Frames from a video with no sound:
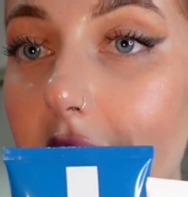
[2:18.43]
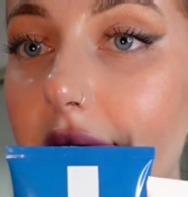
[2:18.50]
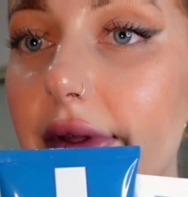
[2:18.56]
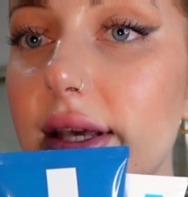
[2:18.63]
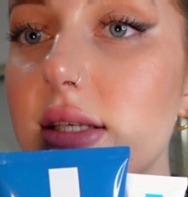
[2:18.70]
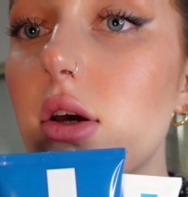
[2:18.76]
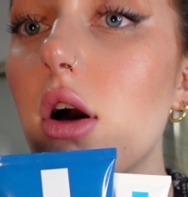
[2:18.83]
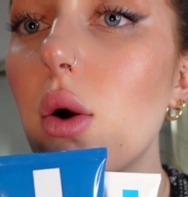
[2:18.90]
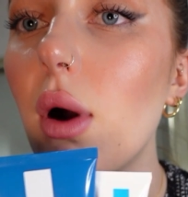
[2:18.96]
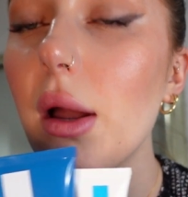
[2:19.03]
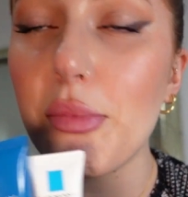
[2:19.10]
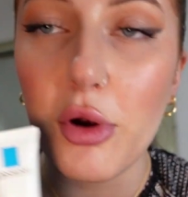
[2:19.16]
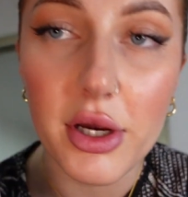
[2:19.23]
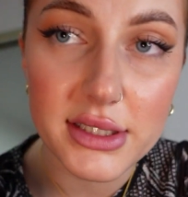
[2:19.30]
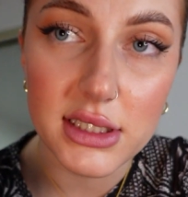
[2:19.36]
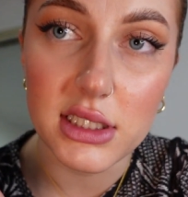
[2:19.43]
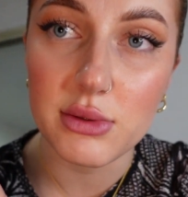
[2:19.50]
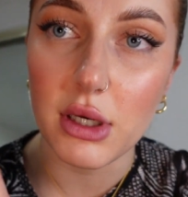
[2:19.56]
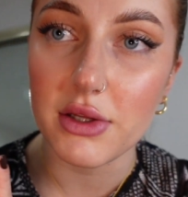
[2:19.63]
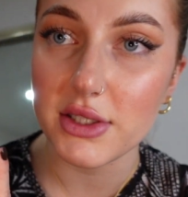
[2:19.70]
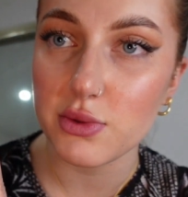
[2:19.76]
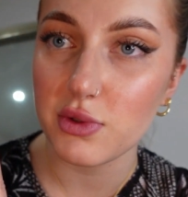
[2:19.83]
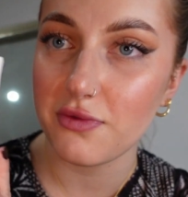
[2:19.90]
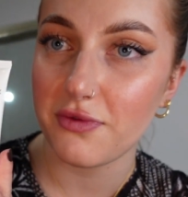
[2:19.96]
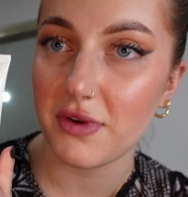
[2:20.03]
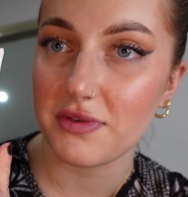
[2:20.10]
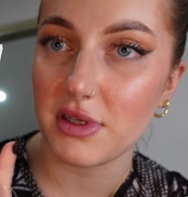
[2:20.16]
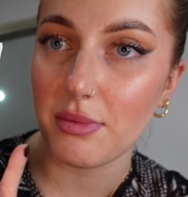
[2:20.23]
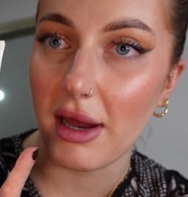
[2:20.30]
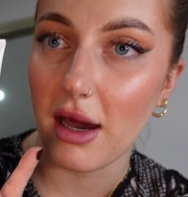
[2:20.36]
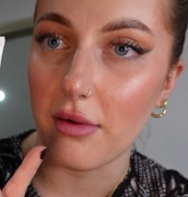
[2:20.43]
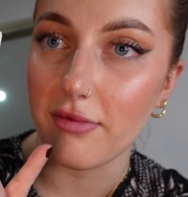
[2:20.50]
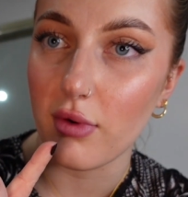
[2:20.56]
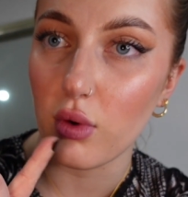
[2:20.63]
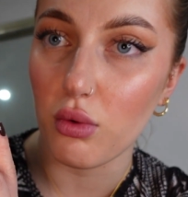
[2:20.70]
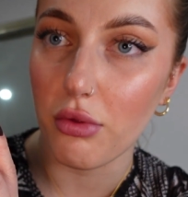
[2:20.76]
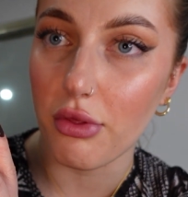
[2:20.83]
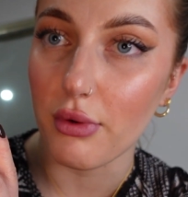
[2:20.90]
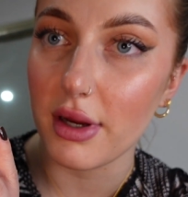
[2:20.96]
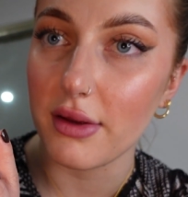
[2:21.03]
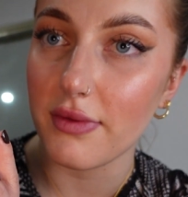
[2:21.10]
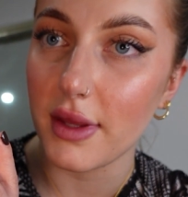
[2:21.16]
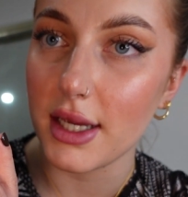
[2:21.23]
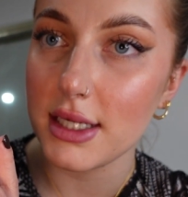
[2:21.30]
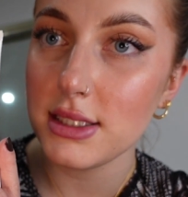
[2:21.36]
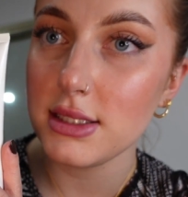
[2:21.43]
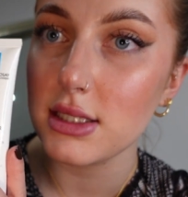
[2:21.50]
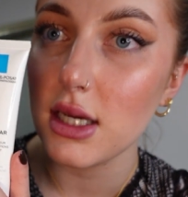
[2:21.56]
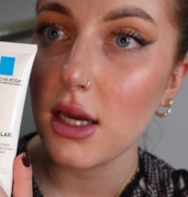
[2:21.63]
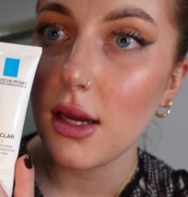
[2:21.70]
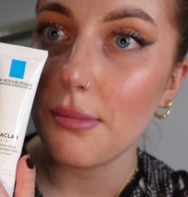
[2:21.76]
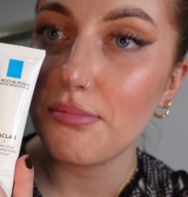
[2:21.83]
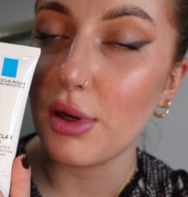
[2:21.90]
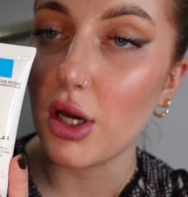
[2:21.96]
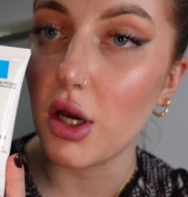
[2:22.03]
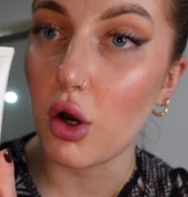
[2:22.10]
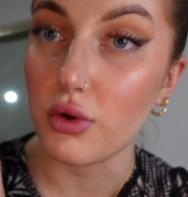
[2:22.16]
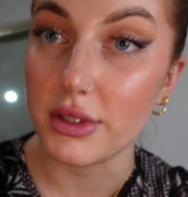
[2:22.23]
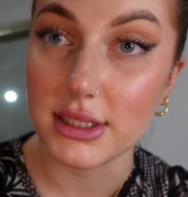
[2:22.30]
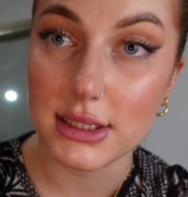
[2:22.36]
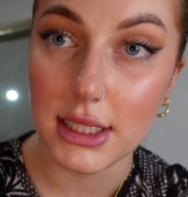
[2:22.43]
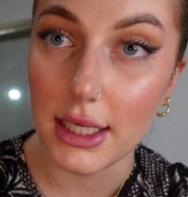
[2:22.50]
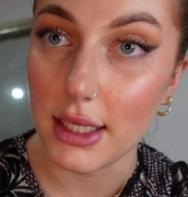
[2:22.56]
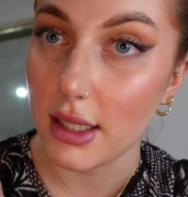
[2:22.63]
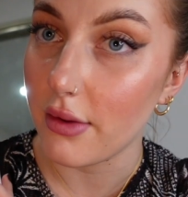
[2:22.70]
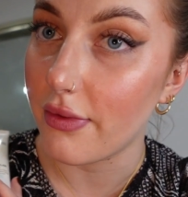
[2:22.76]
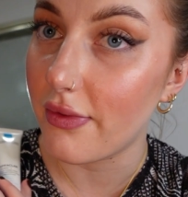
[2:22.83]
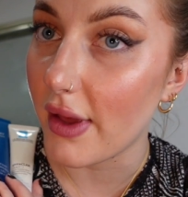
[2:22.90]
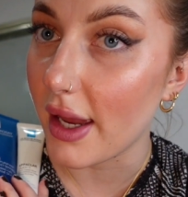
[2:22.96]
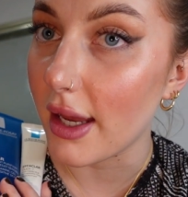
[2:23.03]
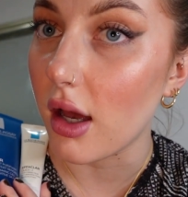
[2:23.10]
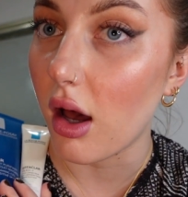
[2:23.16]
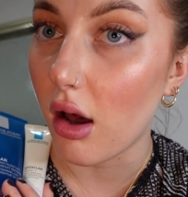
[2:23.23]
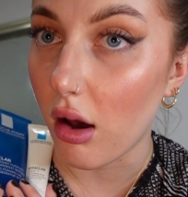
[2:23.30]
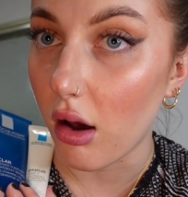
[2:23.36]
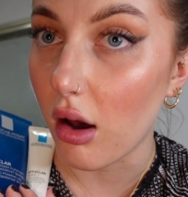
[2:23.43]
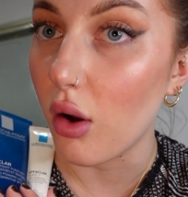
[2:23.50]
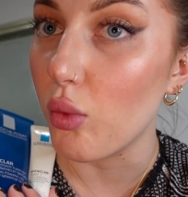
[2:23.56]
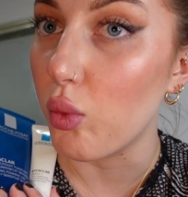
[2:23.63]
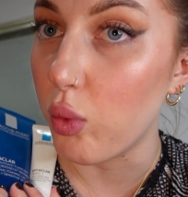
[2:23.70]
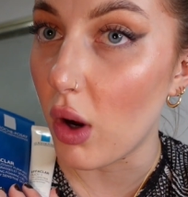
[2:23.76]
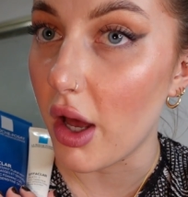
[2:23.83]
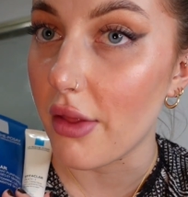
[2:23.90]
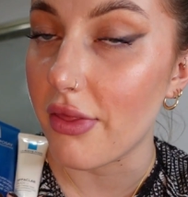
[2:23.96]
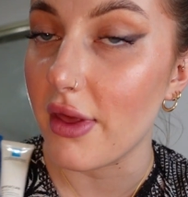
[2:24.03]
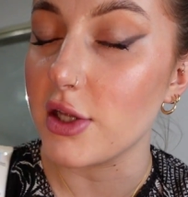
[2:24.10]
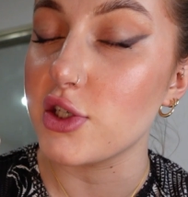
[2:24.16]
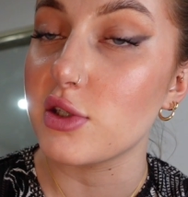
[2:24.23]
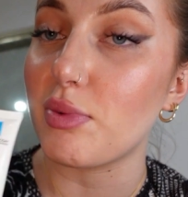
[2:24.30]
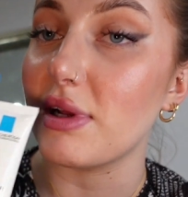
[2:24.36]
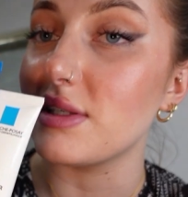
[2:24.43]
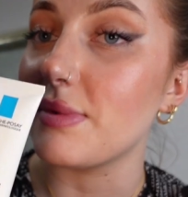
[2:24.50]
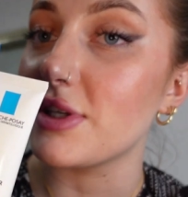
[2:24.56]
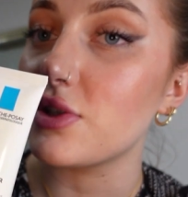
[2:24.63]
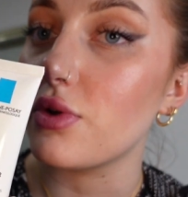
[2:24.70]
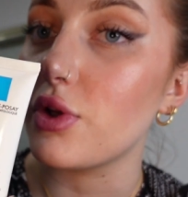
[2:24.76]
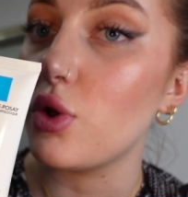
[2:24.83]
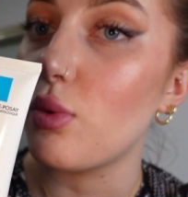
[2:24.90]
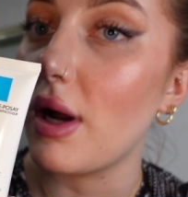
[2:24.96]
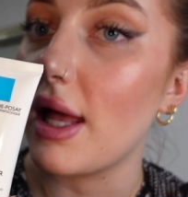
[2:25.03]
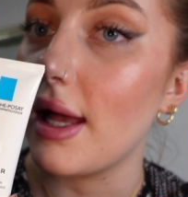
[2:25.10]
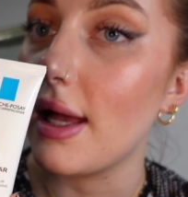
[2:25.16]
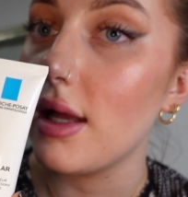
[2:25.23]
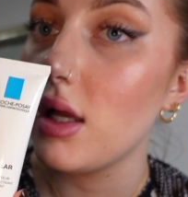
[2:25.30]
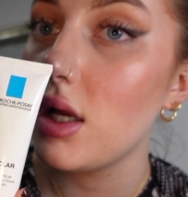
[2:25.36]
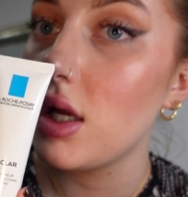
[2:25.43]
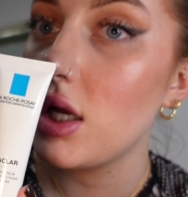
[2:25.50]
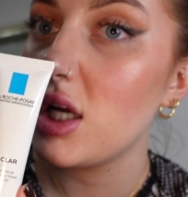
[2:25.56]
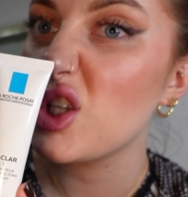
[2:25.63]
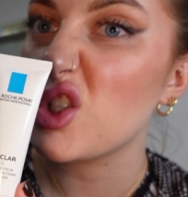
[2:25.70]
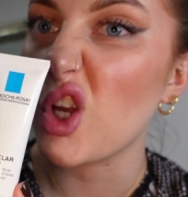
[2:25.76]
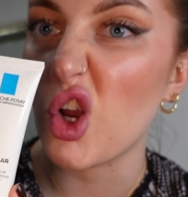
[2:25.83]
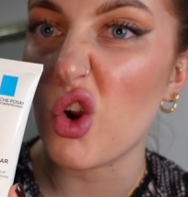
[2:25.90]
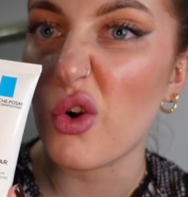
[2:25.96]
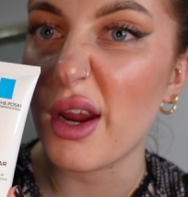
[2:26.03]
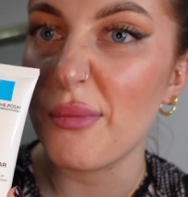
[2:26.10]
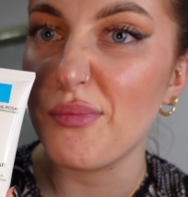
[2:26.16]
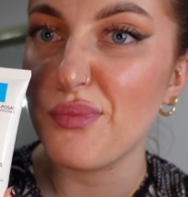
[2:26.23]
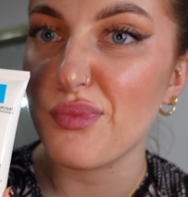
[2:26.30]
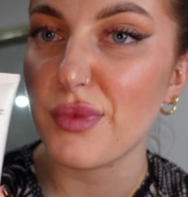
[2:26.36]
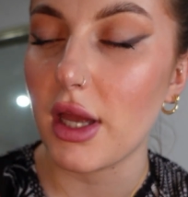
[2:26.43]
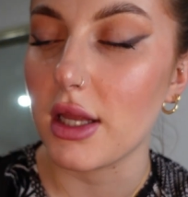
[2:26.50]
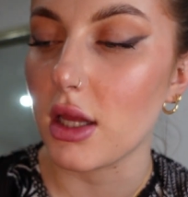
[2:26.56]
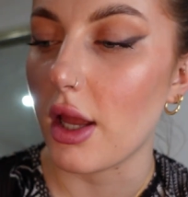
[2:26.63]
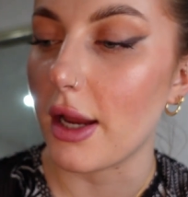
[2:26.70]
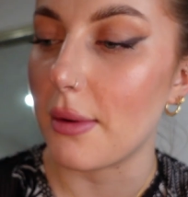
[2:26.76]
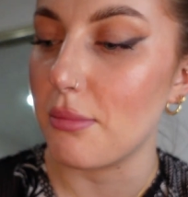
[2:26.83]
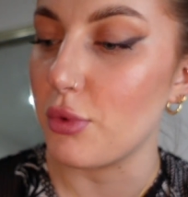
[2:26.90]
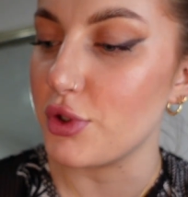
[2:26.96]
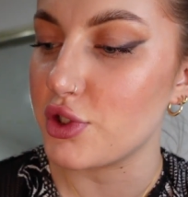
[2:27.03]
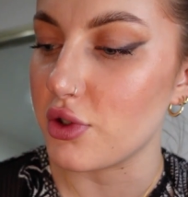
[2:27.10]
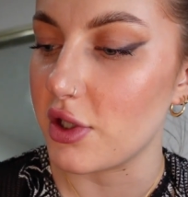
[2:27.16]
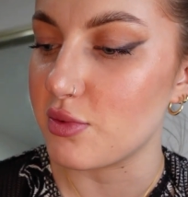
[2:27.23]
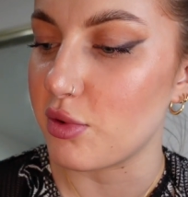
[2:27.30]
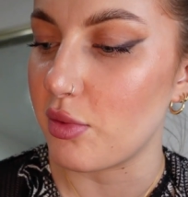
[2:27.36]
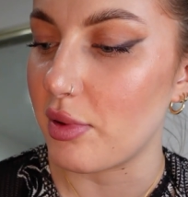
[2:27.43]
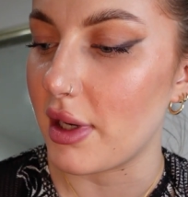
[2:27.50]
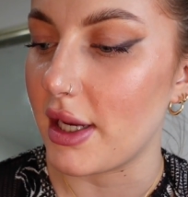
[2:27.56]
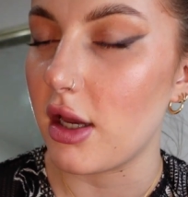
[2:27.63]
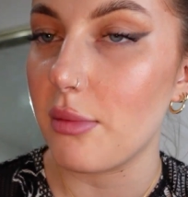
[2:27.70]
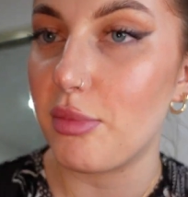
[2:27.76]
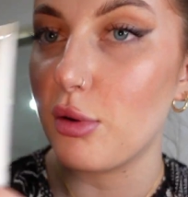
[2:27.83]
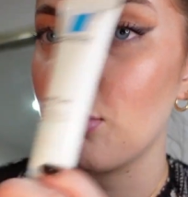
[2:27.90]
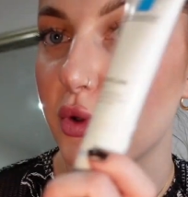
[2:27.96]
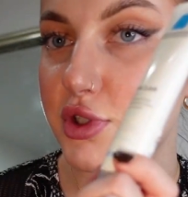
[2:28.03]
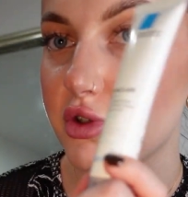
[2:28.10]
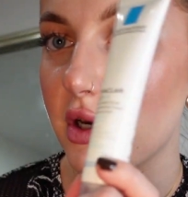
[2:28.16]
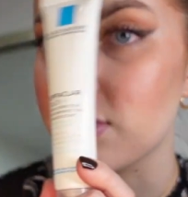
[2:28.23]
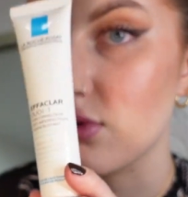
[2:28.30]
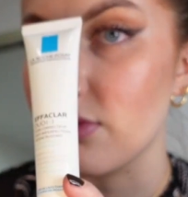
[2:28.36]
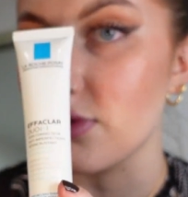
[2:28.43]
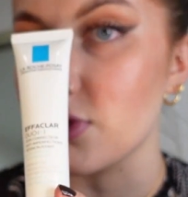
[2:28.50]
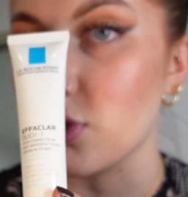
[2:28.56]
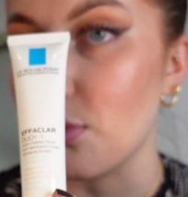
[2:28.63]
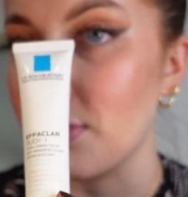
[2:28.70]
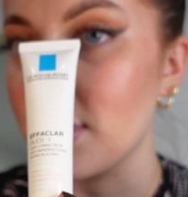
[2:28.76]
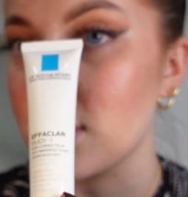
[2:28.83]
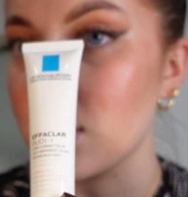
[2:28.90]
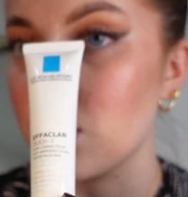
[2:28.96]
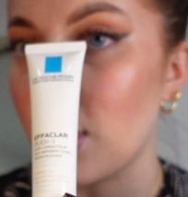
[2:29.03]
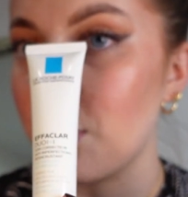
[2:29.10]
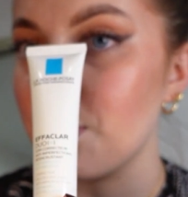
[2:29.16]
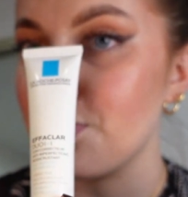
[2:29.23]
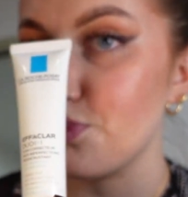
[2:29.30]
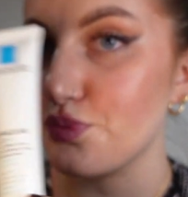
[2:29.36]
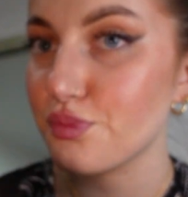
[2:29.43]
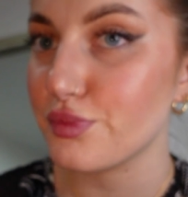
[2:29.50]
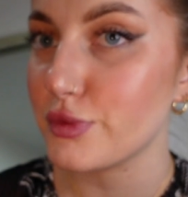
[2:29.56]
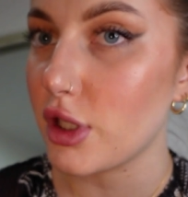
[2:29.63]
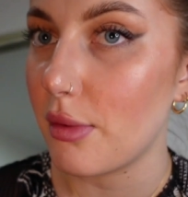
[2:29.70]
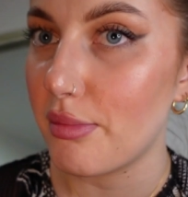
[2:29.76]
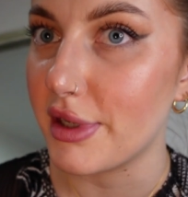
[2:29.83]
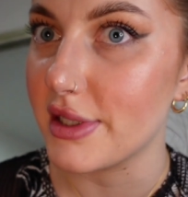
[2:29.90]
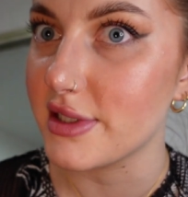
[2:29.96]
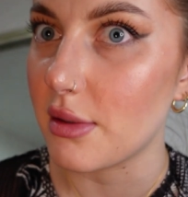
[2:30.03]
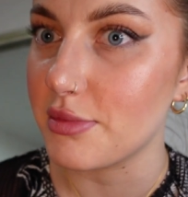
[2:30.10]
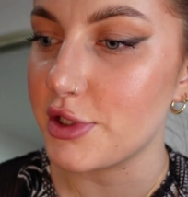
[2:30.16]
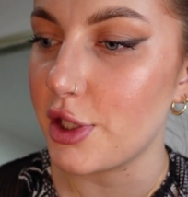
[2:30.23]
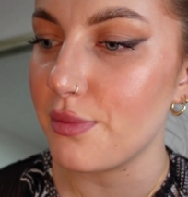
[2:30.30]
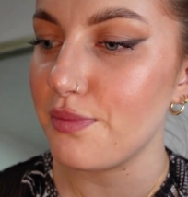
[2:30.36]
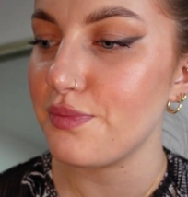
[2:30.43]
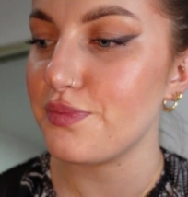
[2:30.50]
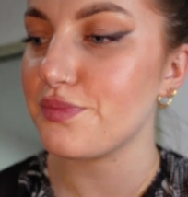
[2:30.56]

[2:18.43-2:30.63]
These are quite pricey as well. This was £50 for all three of these, but honestly, they are worth it. Just please make sure you wear sun cream and like moisturize properly. I'd put moisturizer over the top of this as well, but it's up to you.